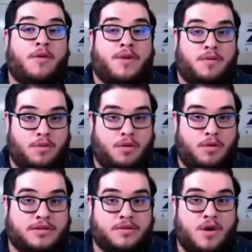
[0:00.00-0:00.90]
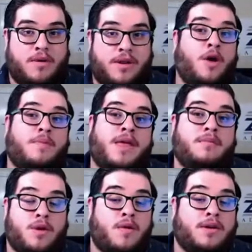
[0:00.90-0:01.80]
help their employees grow, and help
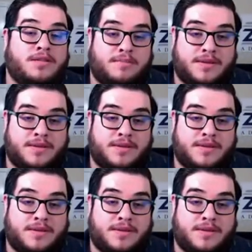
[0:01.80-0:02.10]
them grow as a